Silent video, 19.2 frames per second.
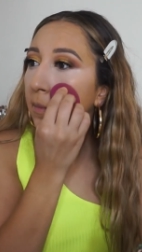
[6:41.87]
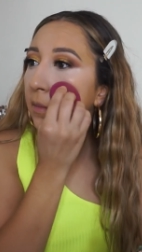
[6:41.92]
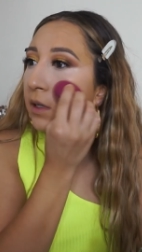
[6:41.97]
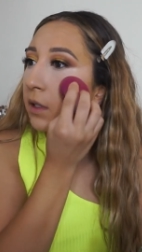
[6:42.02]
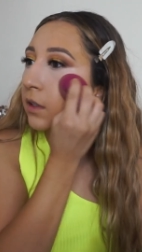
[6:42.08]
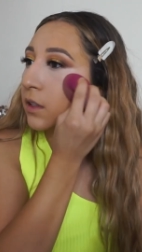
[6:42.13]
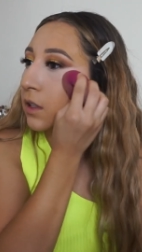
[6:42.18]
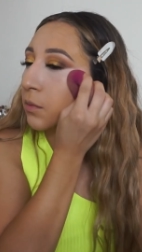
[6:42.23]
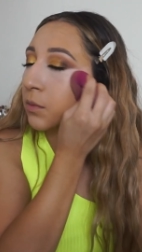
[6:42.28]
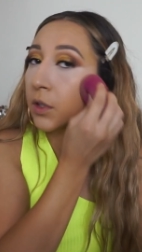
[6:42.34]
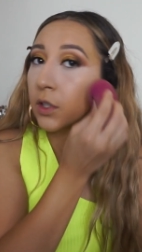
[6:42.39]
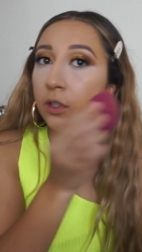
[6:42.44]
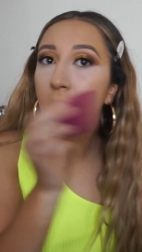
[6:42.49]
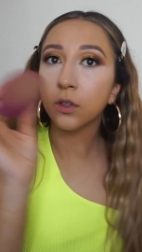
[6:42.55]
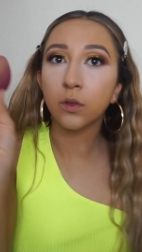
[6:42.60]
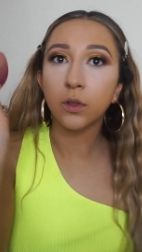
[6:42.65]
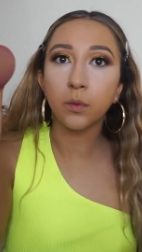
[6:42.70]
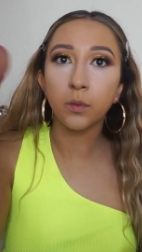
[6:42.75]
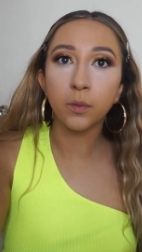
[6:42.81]
And then I'm going to
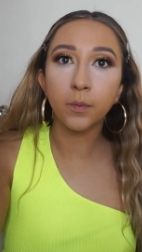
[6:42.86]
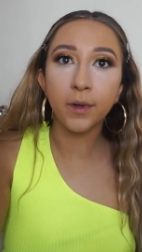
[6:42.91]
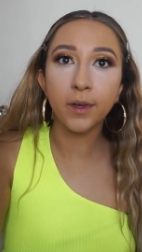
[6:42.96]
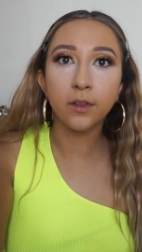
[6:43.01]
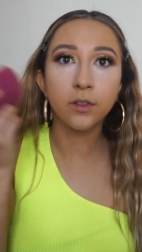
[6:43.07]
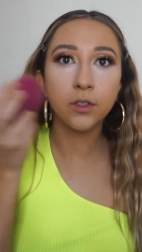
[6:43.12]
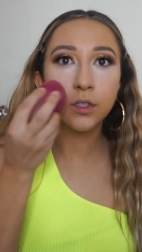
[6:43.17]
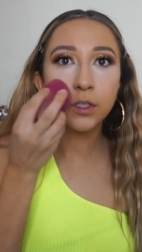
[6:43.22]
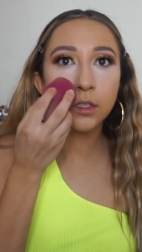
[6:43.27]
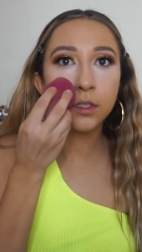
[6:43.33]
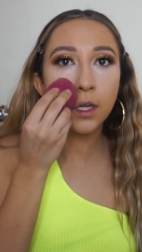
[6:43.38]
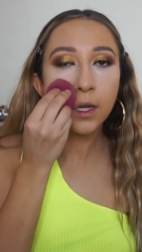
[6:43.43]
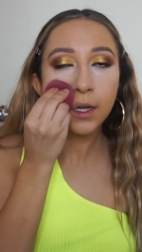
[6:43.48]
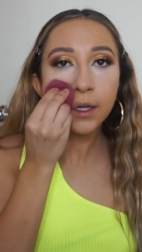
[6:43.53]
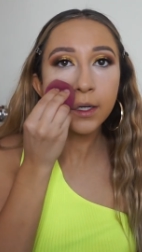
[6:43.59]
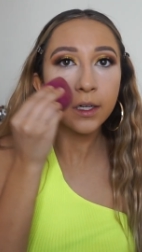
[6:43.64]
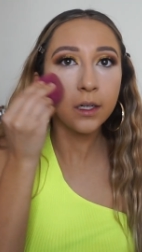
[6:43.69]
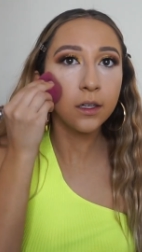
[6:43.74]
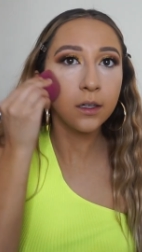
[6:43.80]
go in with my other
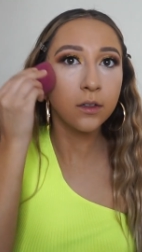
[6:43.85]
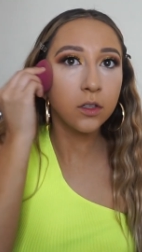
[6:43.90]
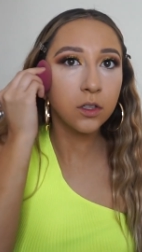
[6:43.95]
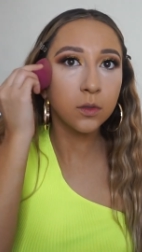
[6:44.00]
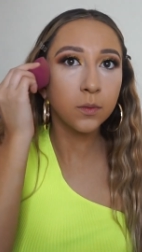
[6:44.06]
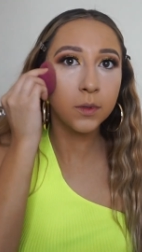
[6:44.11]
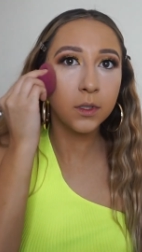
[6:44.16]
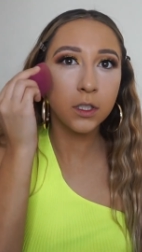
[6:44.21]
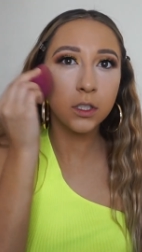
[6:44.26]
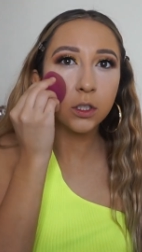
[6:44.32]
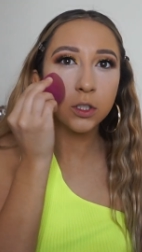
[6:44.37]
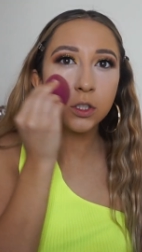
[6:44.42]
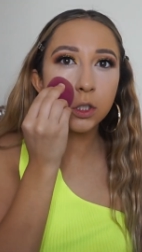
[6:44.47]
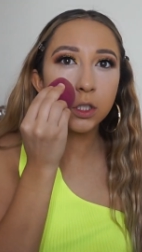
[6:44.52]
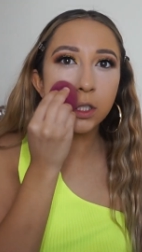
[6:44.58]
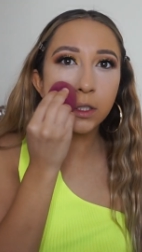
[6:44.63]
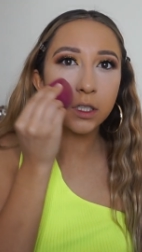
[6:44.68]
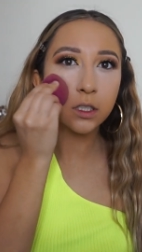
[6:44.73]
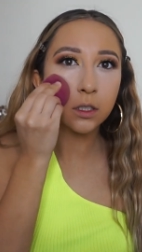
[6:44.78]
side, the sponge,
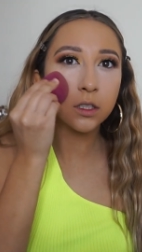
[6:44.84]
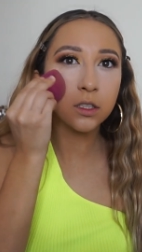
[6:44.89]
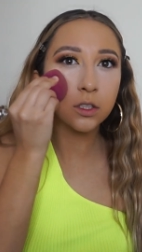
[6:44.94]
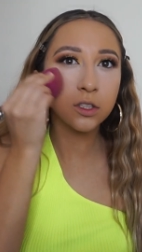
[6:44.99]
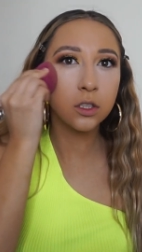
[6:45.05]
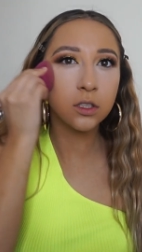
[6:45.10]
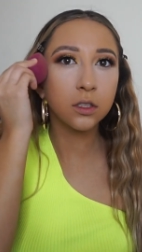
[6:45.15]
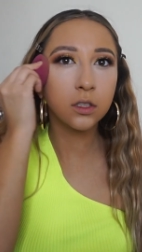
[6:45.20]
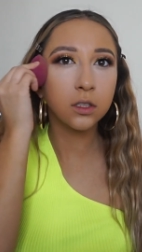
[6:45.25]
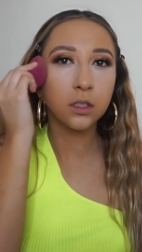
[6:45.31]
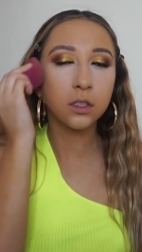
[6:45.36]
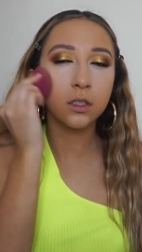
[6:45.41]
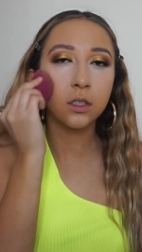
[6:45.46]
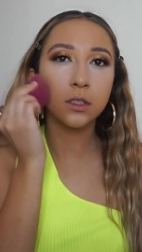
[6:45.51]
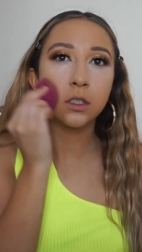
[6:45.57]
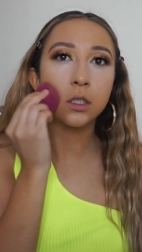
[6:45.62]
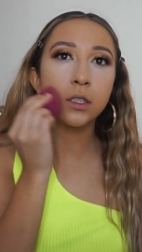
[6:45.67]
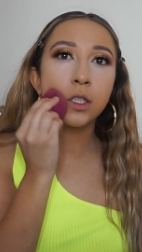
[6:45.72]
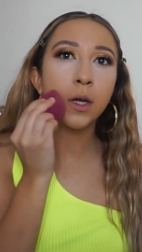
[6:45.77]
and just
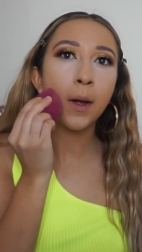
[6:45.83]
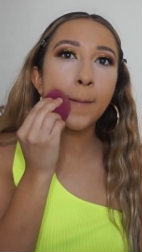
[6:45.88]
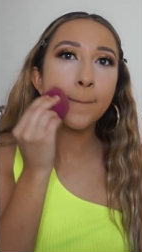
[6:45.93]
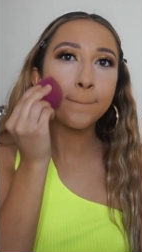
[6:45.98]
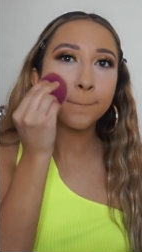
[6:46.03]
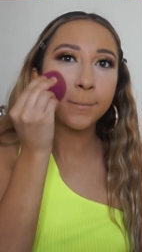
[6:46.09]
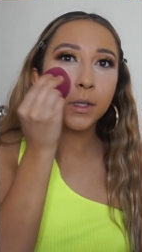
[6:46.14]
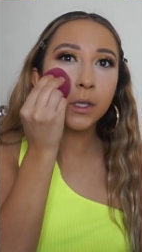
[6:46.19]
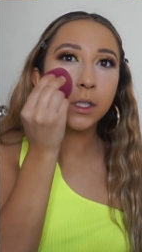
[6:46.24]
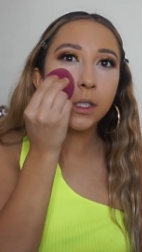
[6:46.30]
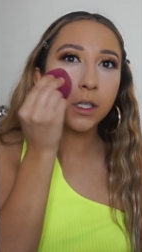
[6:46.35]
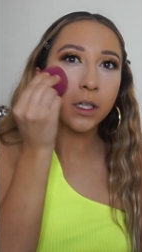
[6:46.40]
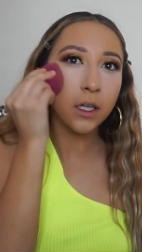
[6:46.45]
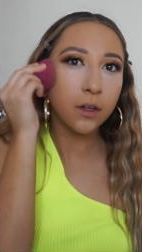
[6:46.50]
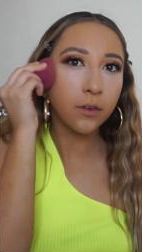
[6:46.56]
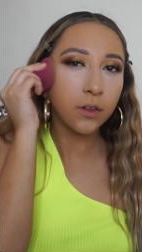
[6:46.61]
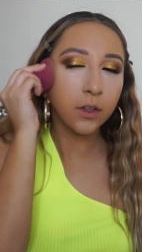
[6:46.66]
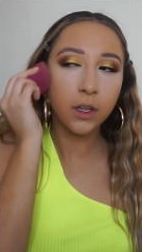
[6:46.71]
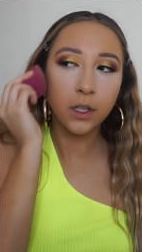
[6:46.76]
blend
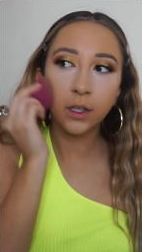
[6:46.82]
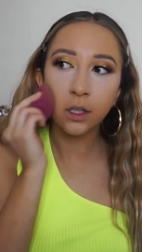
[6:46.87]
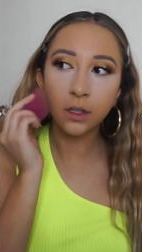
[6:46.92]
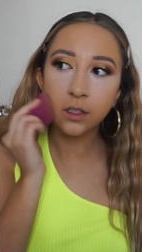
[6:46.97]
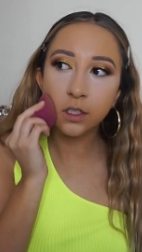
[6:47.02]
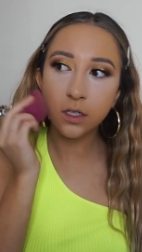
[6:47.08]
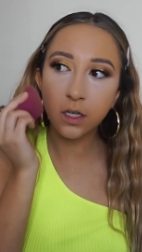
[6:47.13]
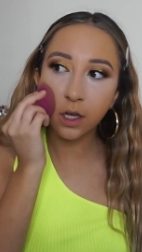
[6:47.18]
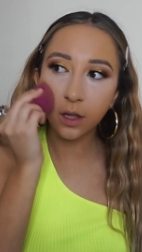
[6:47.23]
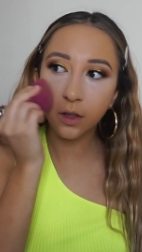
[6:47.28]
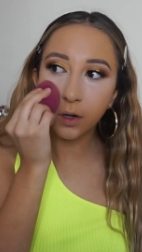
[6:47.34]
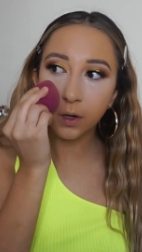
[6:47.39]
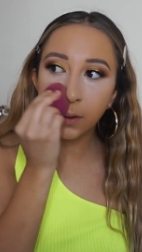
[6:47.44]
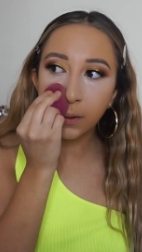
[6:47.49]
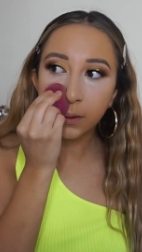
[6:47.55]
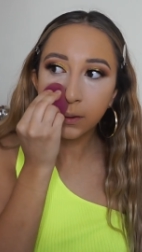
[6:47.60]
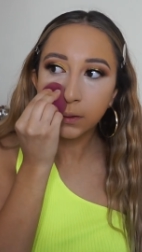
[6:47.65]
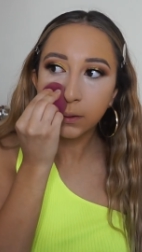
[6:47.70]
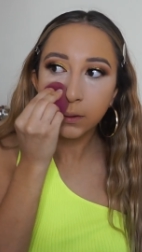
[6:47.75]
everything in
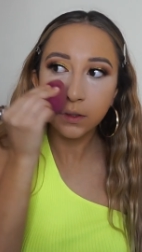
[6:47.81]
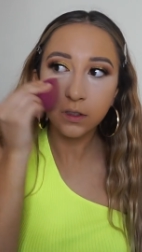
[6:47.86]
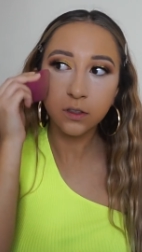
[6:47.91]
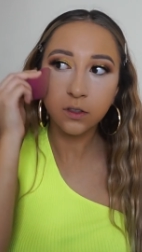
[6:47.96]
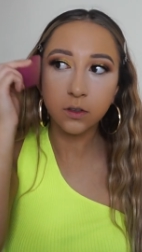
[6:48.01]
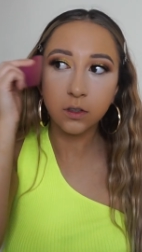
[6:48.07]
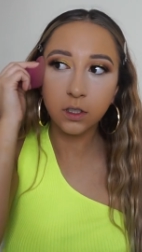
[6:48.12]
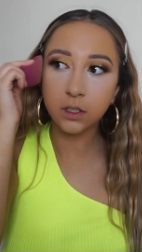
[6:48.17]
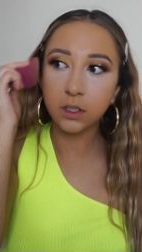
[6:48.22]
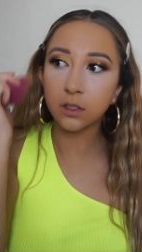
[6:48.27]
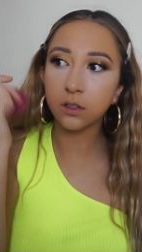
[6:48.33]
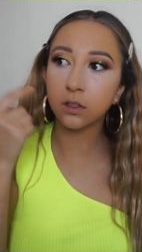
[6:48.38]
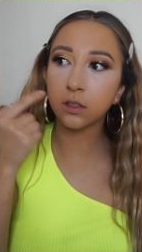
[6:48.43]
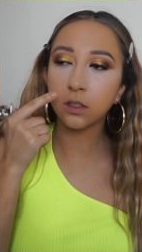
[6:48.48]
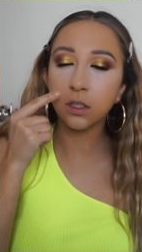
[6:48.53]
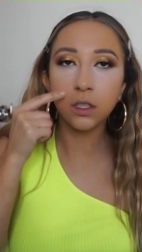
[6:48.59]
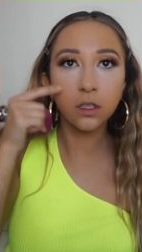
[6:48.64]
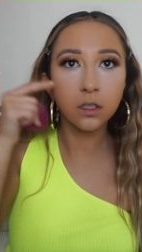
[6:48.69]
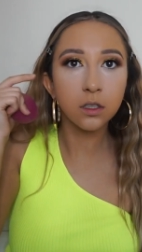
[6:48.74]
together so it doesn't
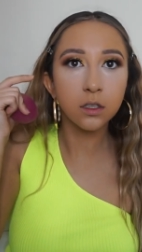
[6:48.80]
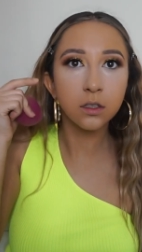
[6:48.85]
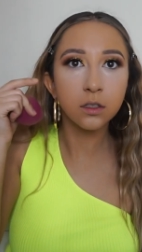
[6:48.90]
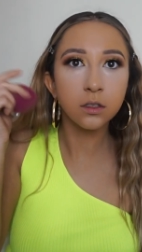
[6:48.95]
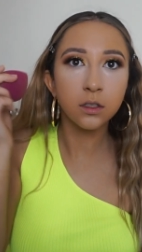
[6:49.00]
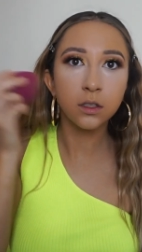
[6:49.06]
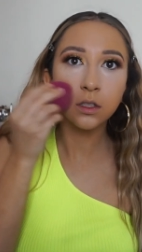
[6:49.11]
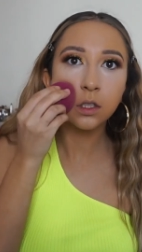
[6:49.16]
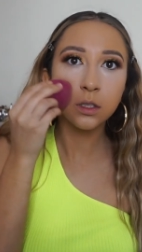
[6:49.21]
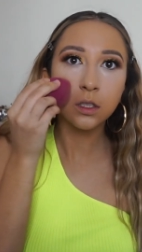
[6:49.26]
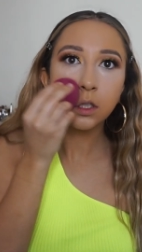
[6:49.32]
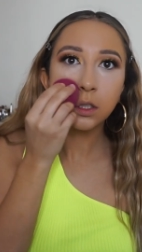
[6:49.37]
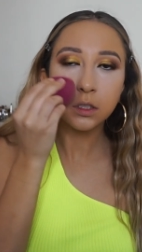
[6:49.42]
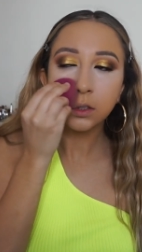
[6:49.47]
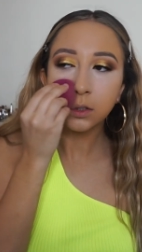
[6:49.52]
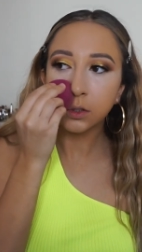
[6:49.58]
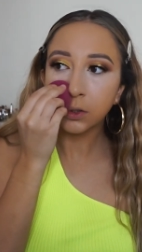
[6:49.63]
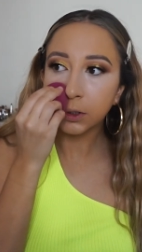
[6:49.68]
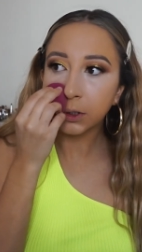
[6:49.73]
look like a
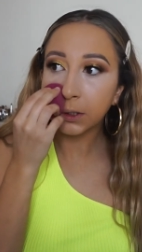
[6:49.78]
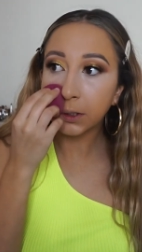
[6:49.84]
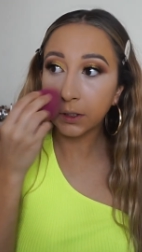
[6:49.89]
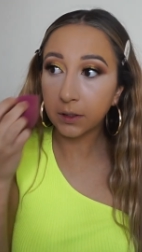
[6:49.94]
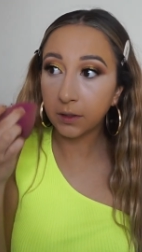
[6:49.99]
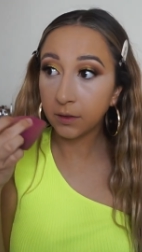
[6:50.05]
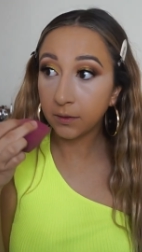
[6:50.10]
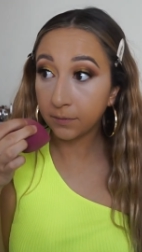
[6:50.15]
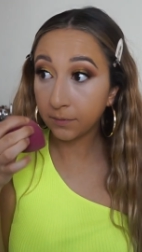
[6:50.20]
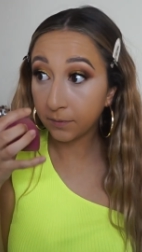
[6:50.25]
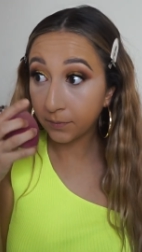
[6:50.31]
straight line.